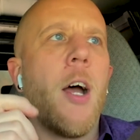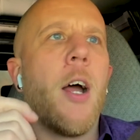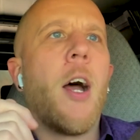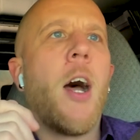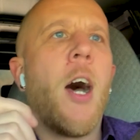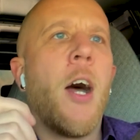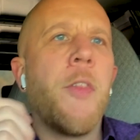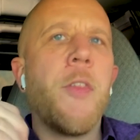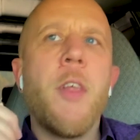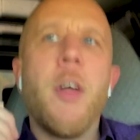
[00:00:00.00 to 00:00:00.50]

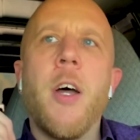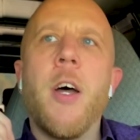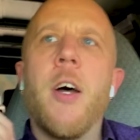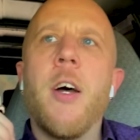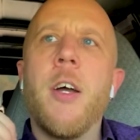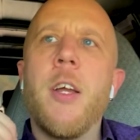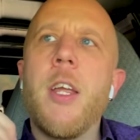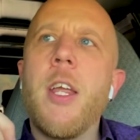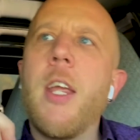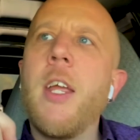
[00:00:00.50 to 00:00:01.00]
On
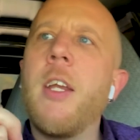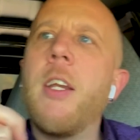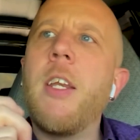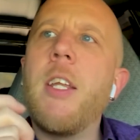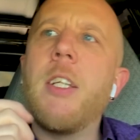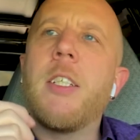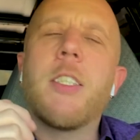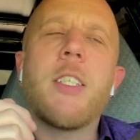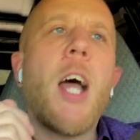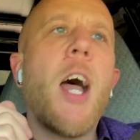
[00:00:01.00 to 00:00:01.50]
the
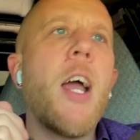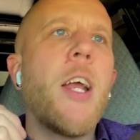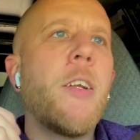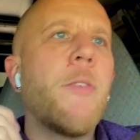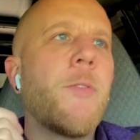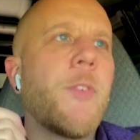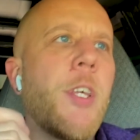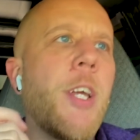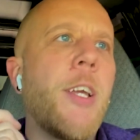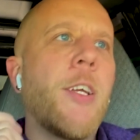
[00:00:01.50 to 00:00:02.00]
indie side
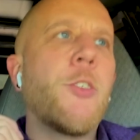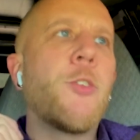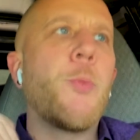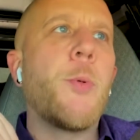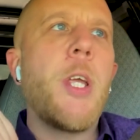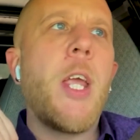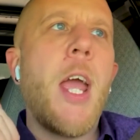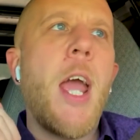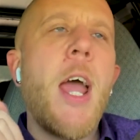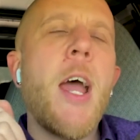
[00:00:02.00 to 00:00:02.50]
of things,
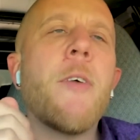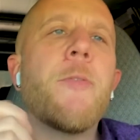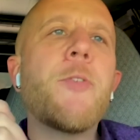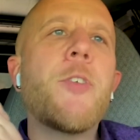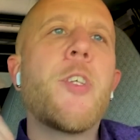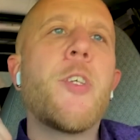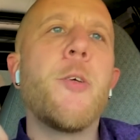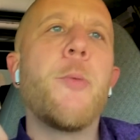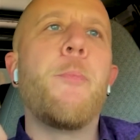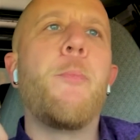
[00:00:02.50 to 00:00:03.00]
we have
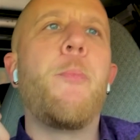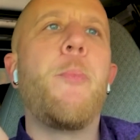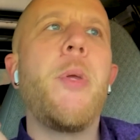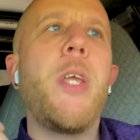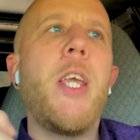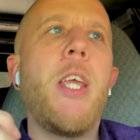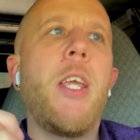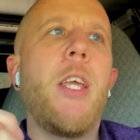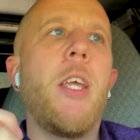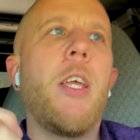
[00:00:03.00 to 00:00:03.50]
to
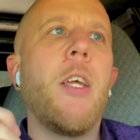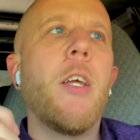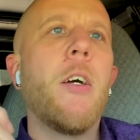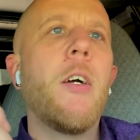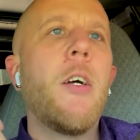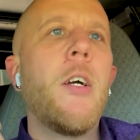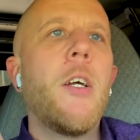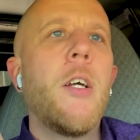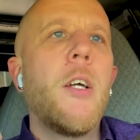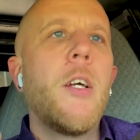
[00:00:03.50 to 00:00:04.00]
be
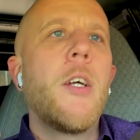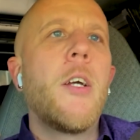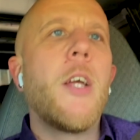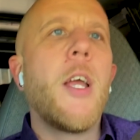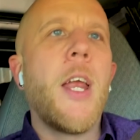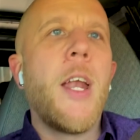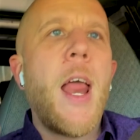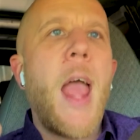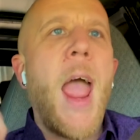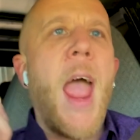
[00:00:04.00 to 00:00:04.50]

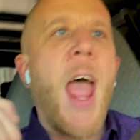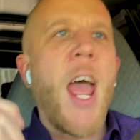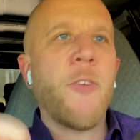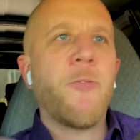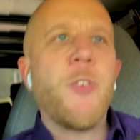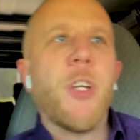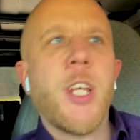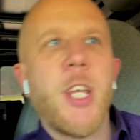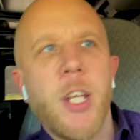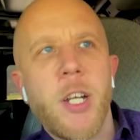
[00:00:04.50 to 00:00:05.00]
an
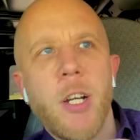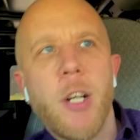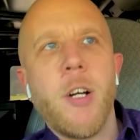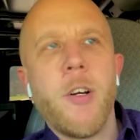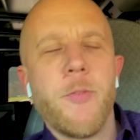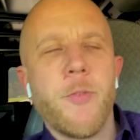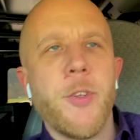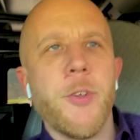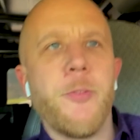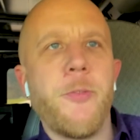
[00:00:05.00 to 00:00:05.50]
advocate
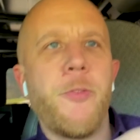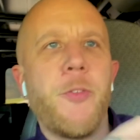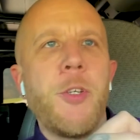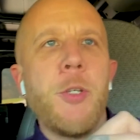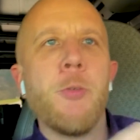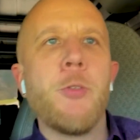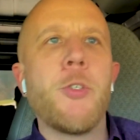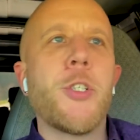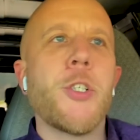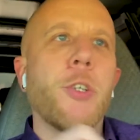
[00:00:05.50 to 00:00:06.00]
of the
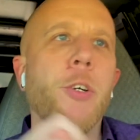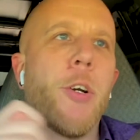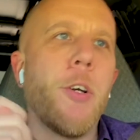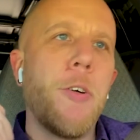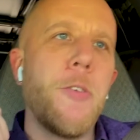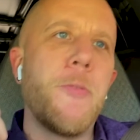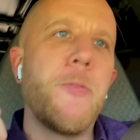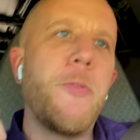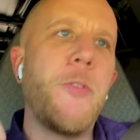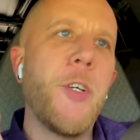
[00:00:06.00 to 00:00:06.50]
future
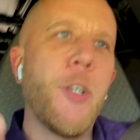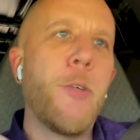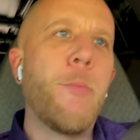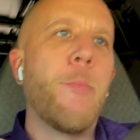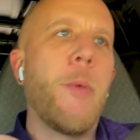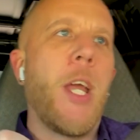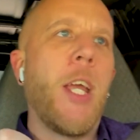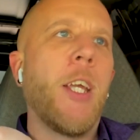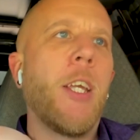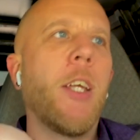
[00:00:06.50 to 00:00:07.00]
of
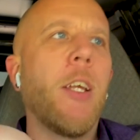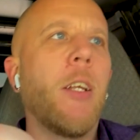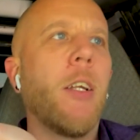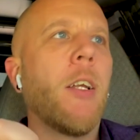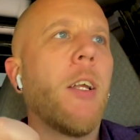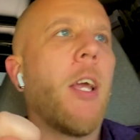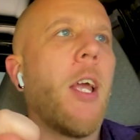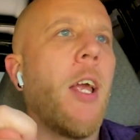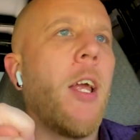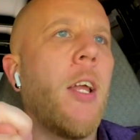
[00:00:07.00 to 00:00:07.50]

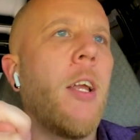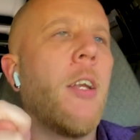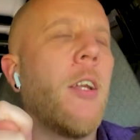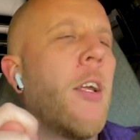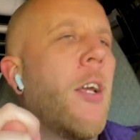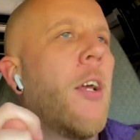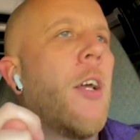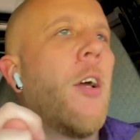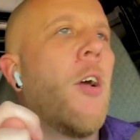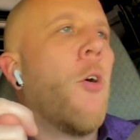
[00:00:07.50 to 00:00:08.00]
filmmaking. And
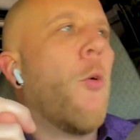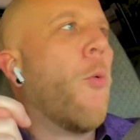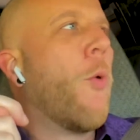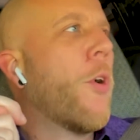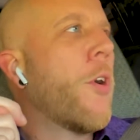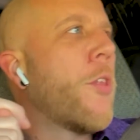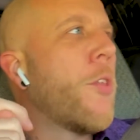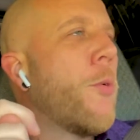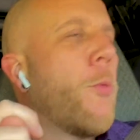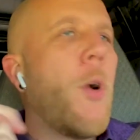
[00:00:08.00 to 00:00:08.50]

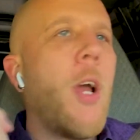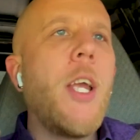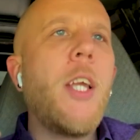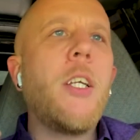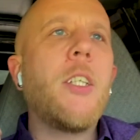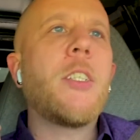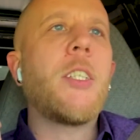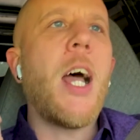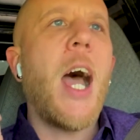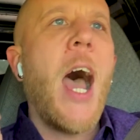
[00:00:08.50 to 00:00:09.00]
one of the
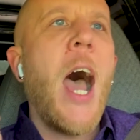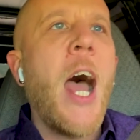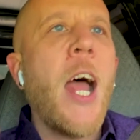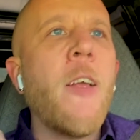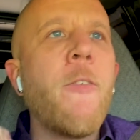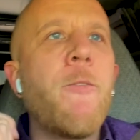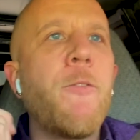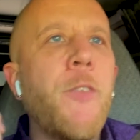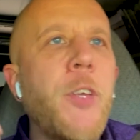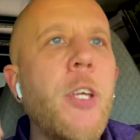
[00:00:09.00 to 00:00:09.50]
ways
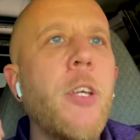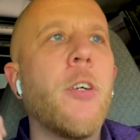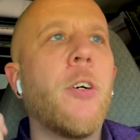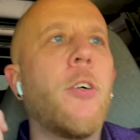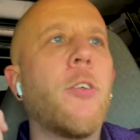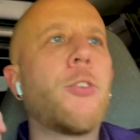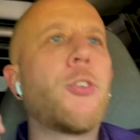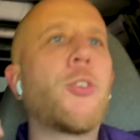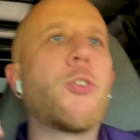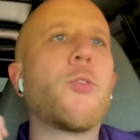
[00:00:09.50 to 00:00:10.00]
I
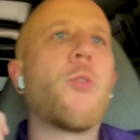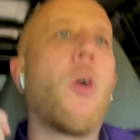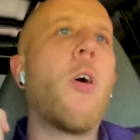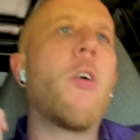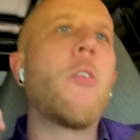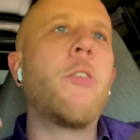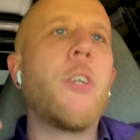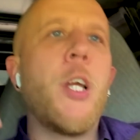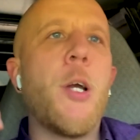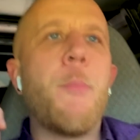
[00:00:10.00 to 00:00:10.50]
feel
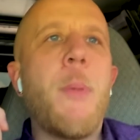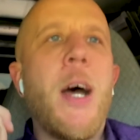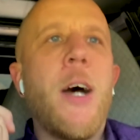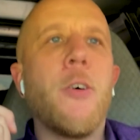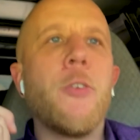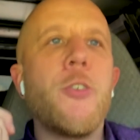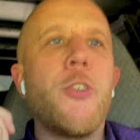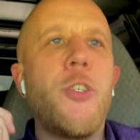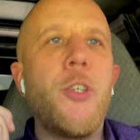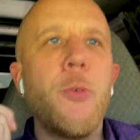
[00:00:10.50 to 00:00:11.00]
strongly
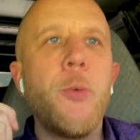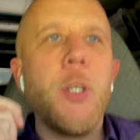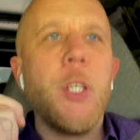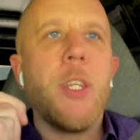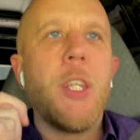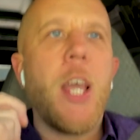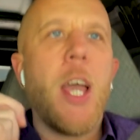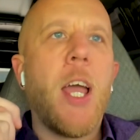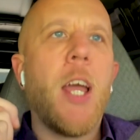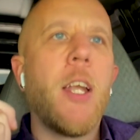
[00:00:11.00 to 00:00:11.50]
about doing
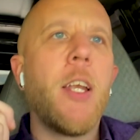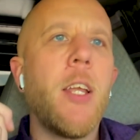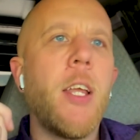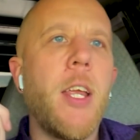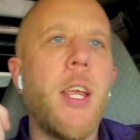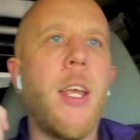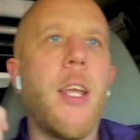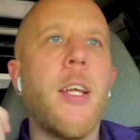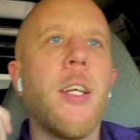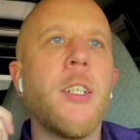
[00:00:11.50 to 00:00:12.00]
that
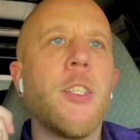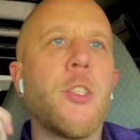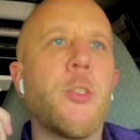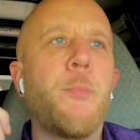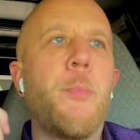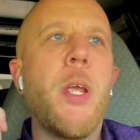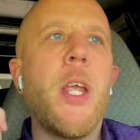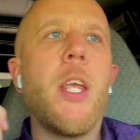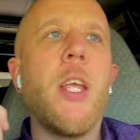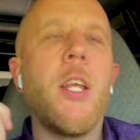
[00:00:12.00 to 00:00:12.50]
is
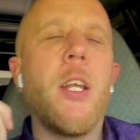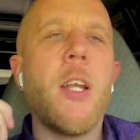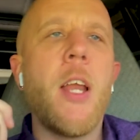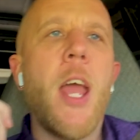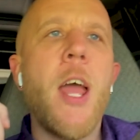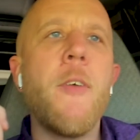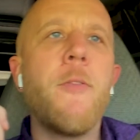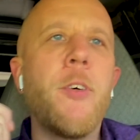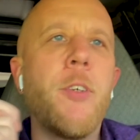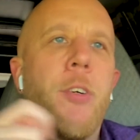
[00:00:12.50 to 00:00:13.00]
being
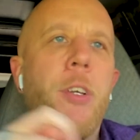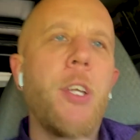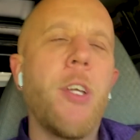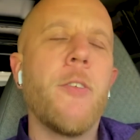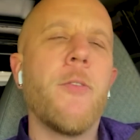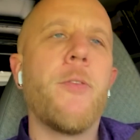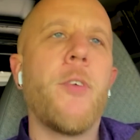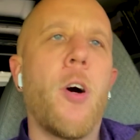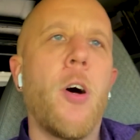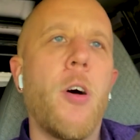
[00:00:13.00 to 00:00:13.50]
heavily
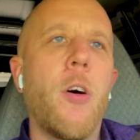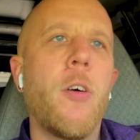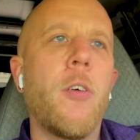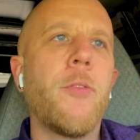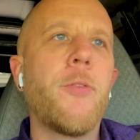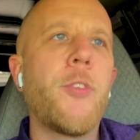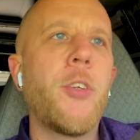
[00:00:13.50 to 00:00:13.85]
involved,